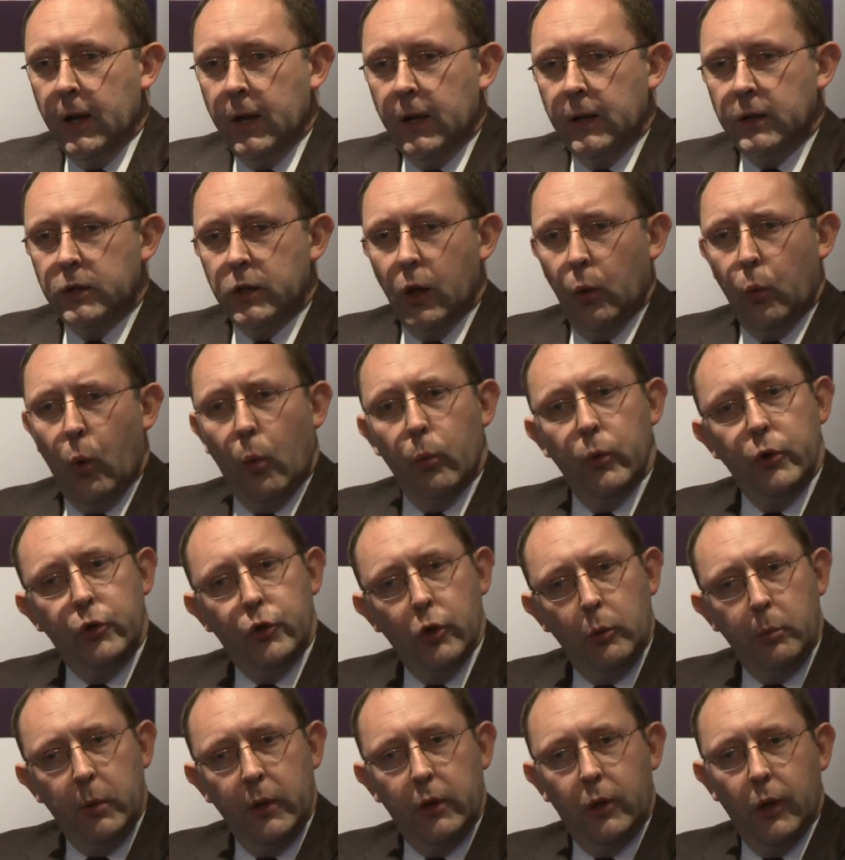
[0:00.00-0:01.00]
And so what we
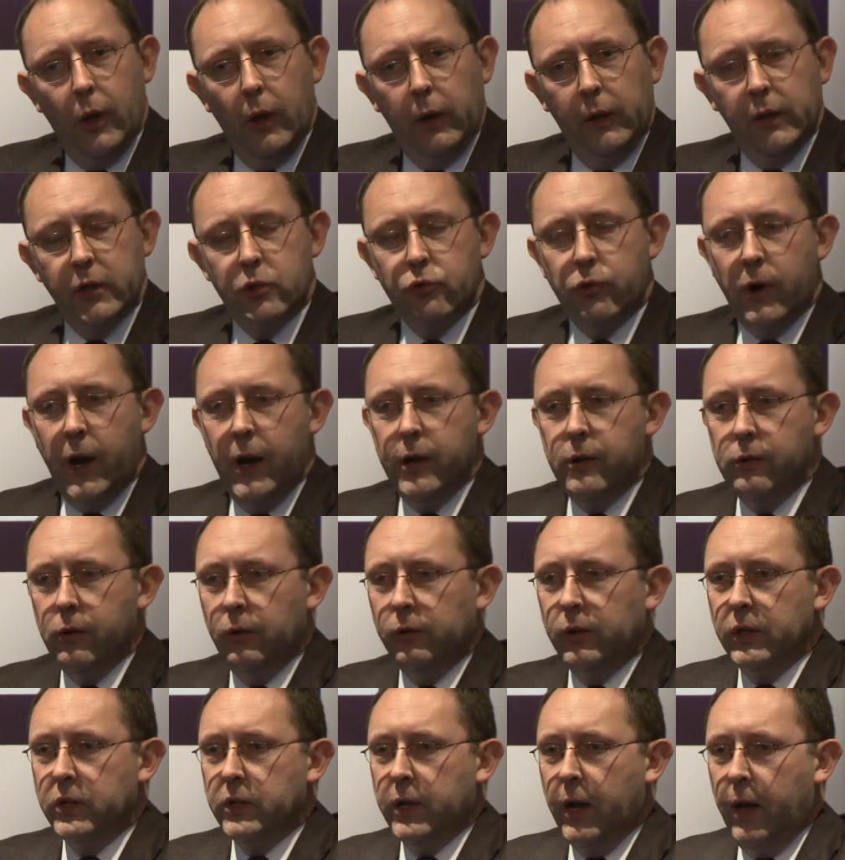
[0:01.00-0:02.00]
should be doing is try to
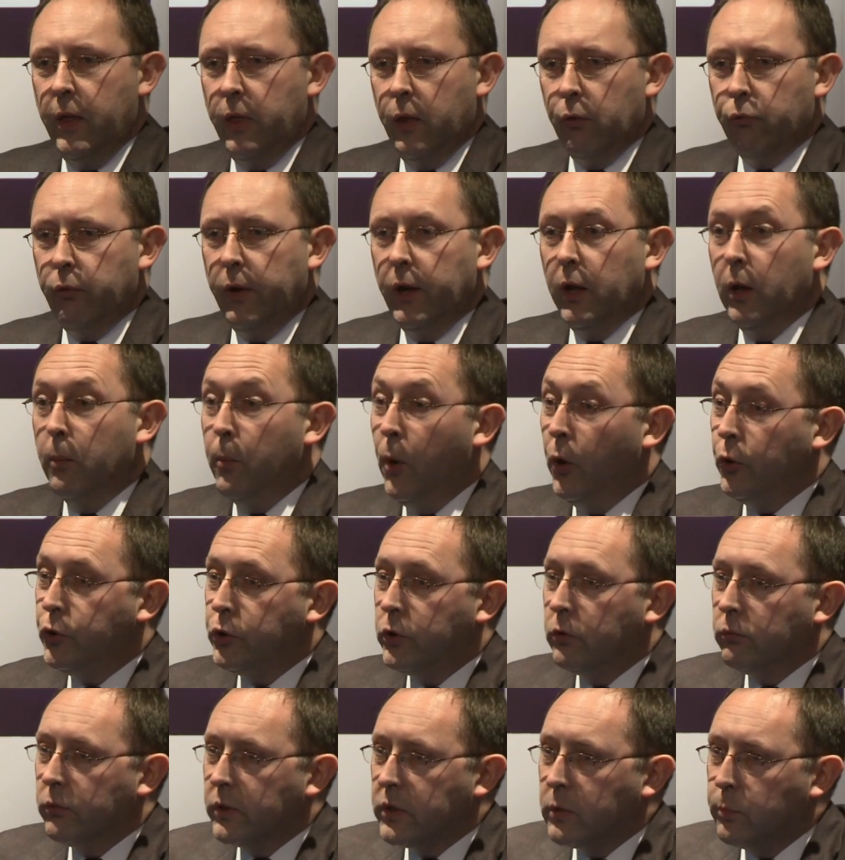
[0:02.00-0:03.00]
understand the real
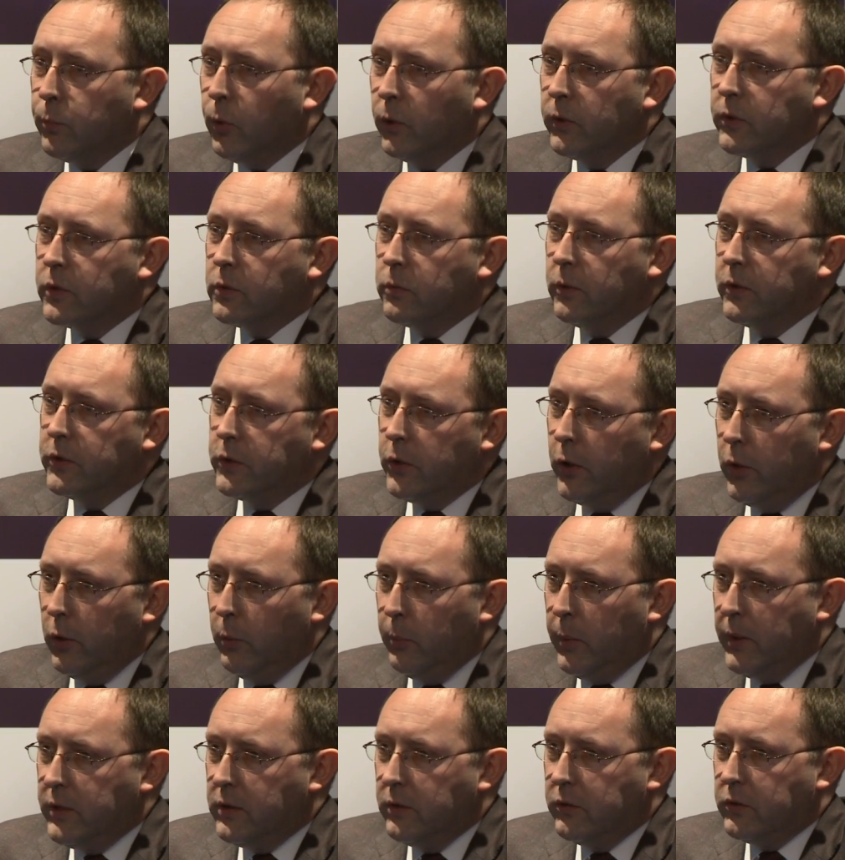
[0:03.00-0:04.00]
emotional response to a certain
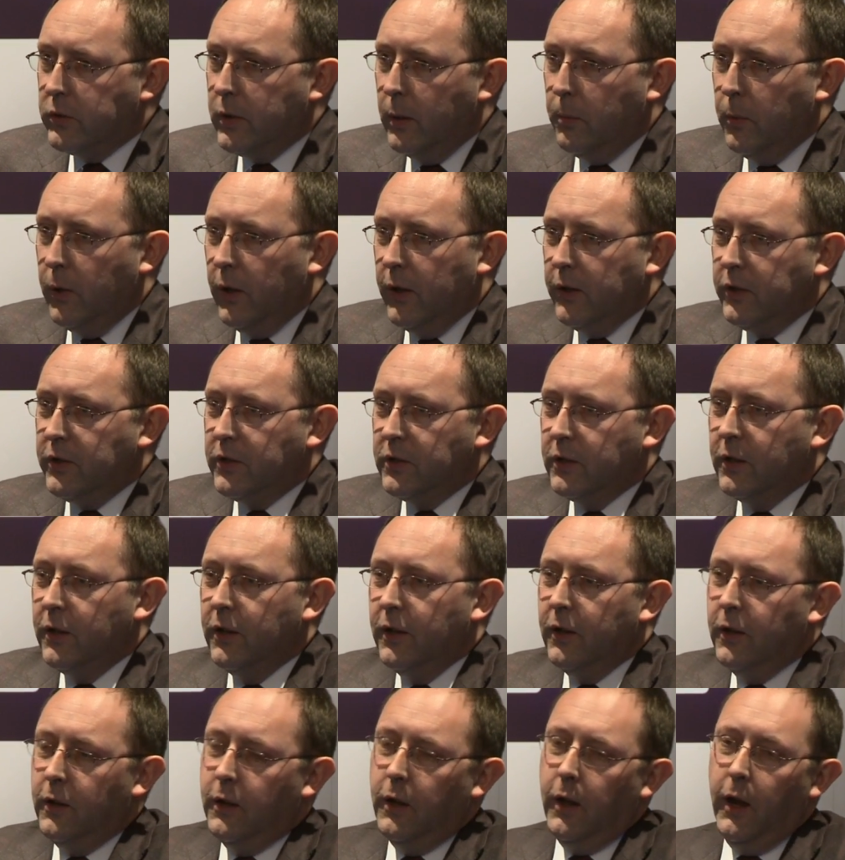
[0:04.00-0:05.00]
piece of stimulus,
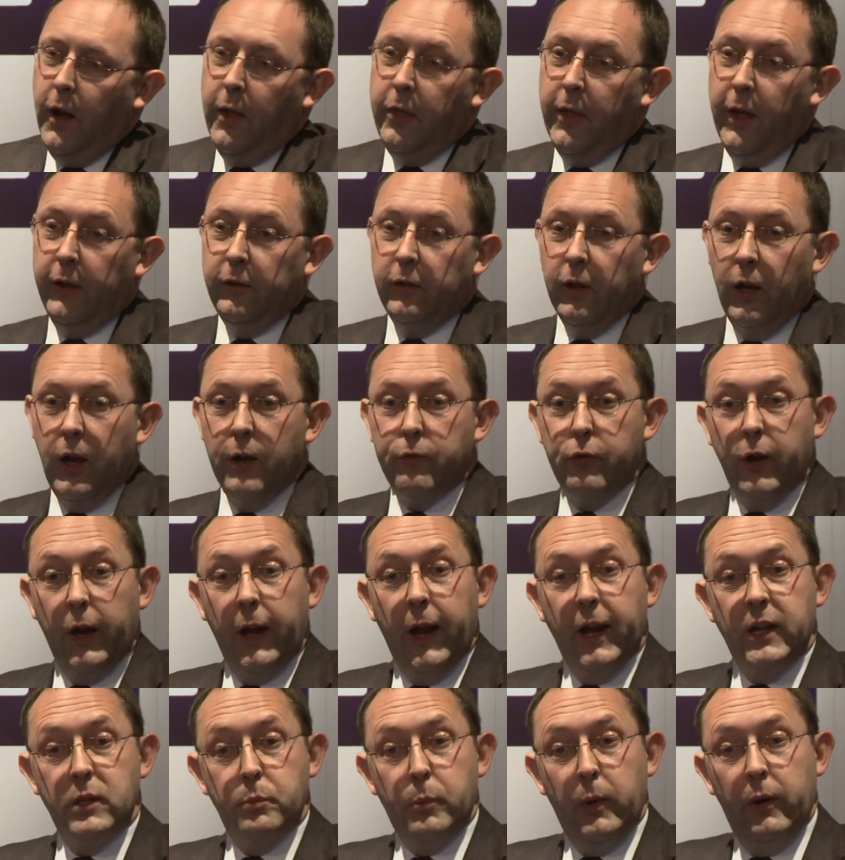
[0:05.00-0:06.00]
and then delivering
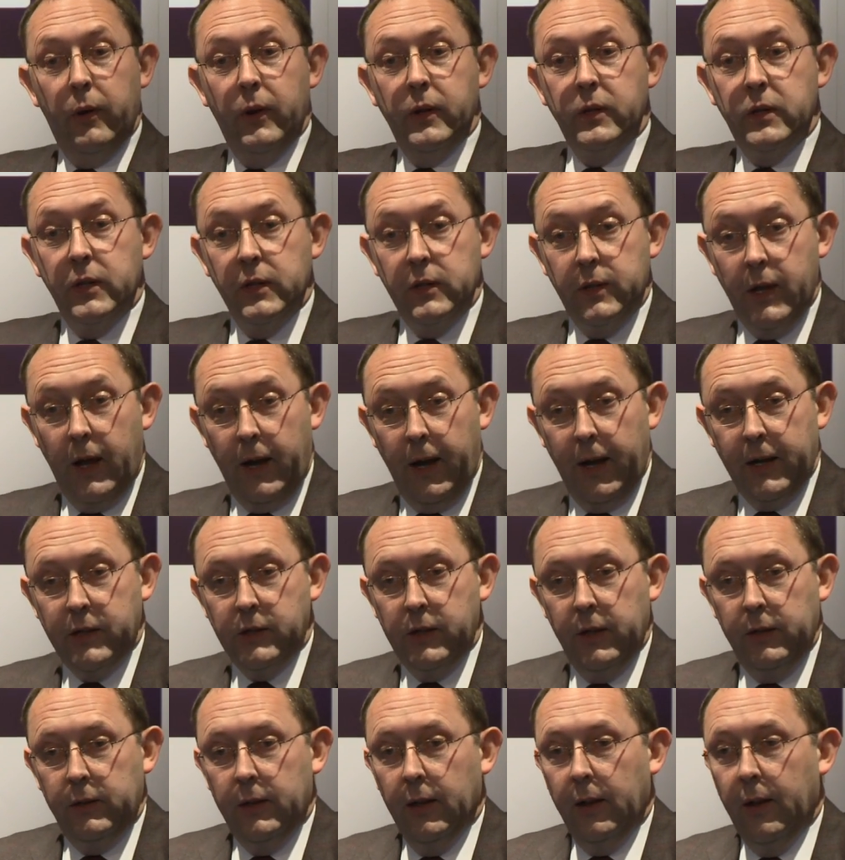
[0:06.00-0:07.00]
experiences that
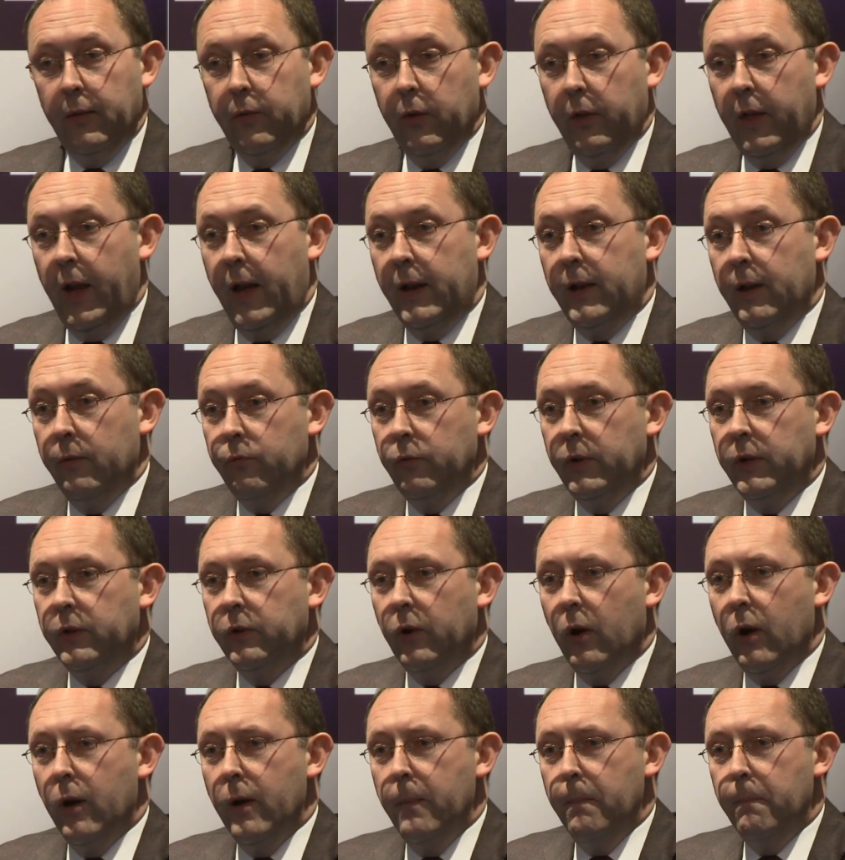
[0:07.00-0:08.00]
actually deliver that every
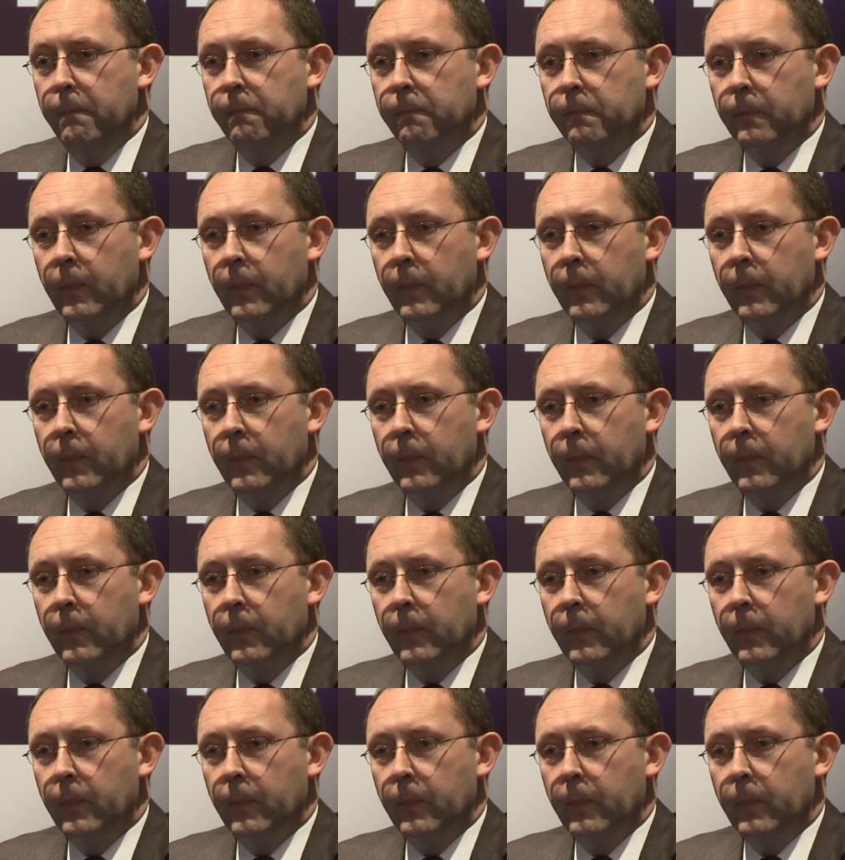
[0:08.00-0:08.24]
time.